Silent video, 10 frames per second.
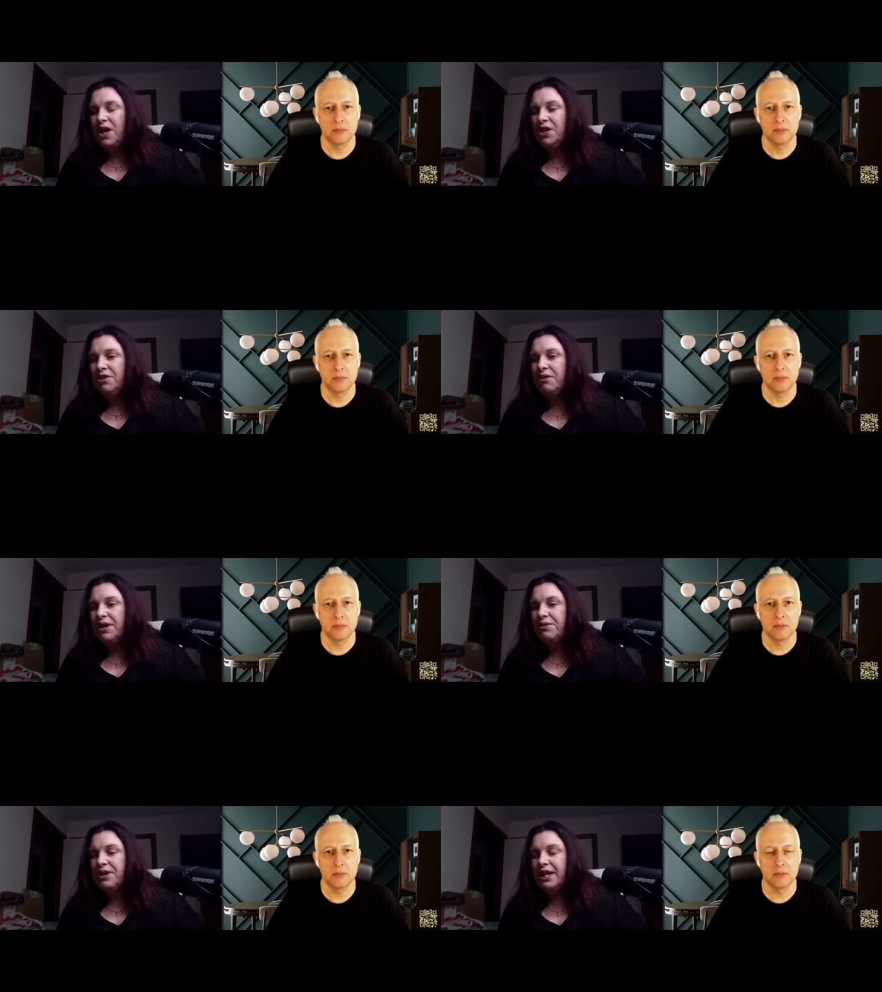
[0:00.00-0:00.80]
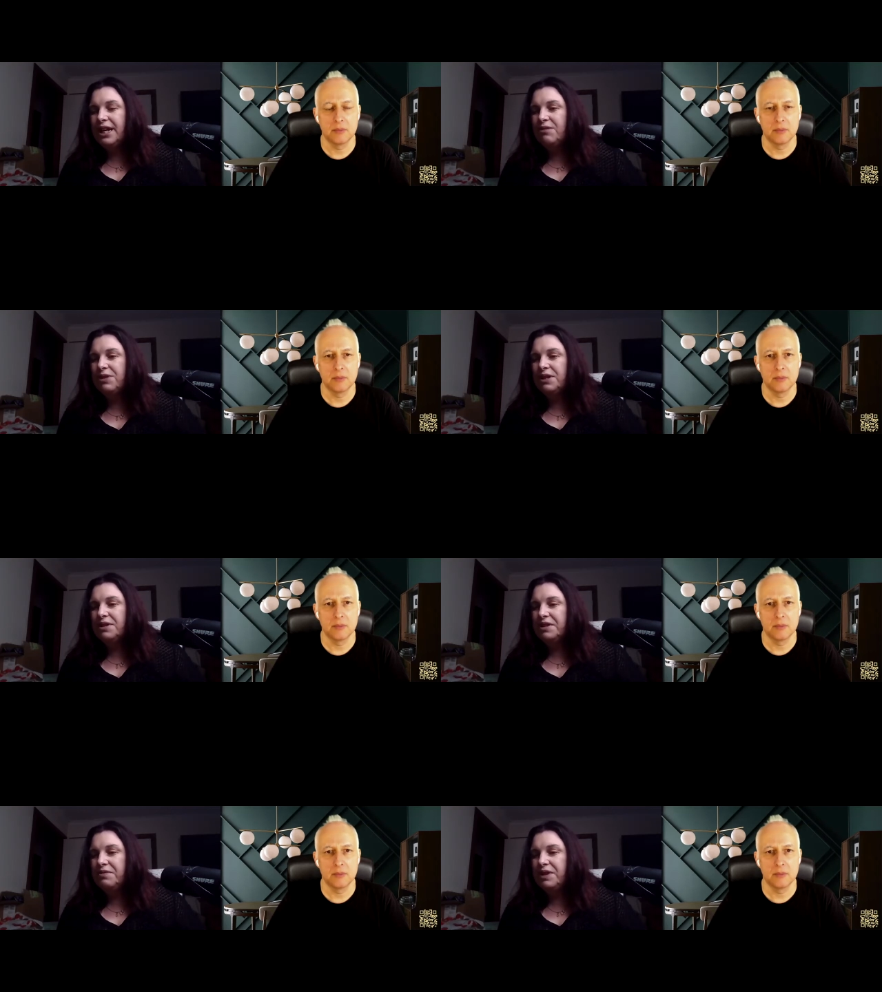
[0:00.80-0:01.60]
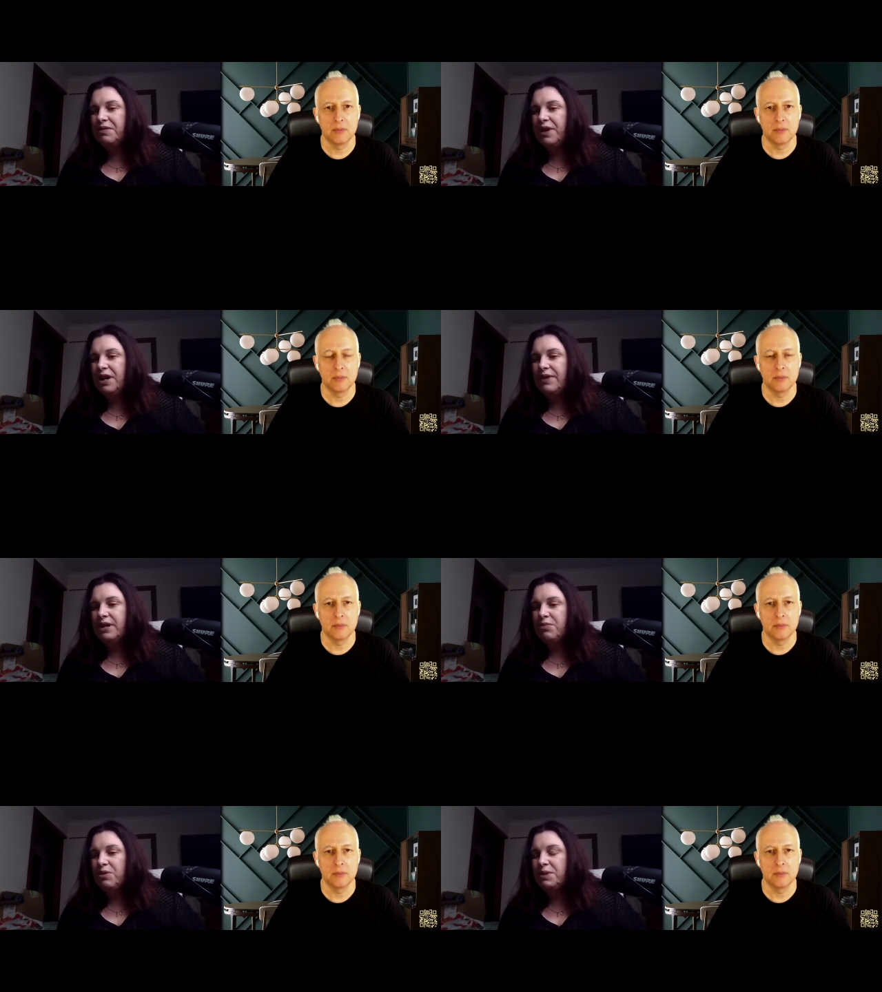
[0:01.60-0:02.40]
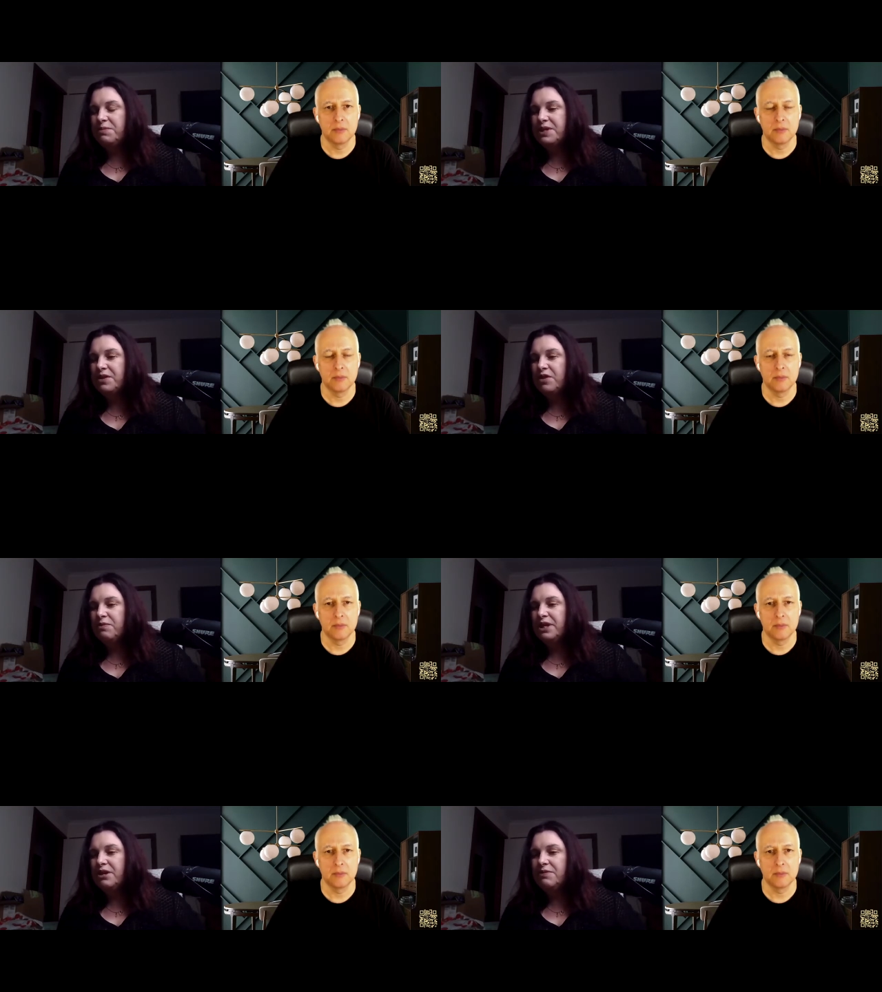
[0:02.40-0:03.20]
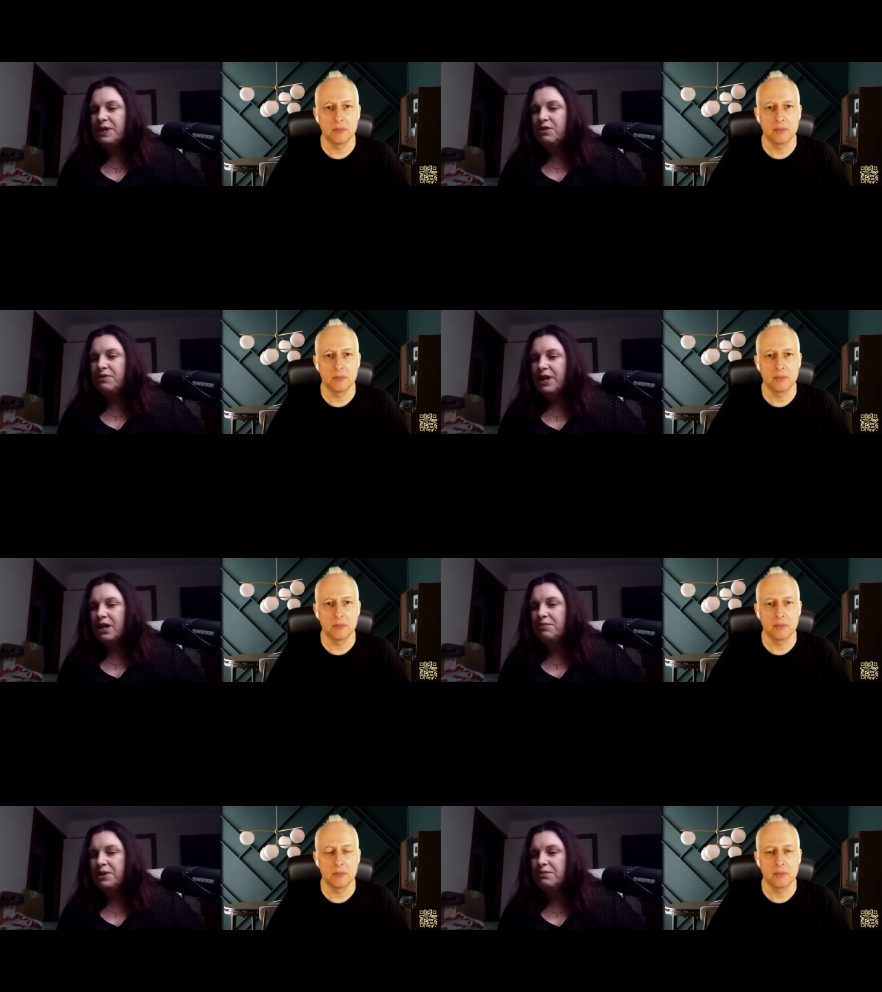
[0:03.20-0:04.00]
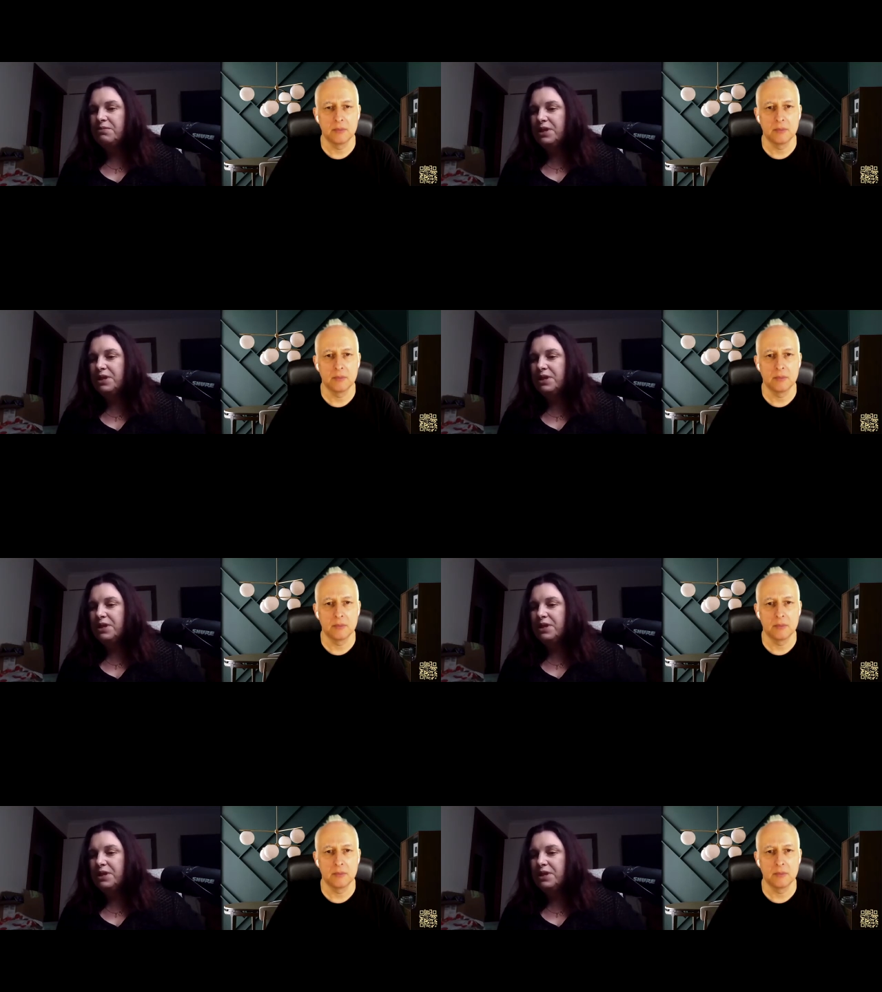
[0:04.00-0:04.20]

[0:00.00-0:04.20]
Speaker 1: you know, I thought, okay, well, if if I've had problems and I've been able to overcome them,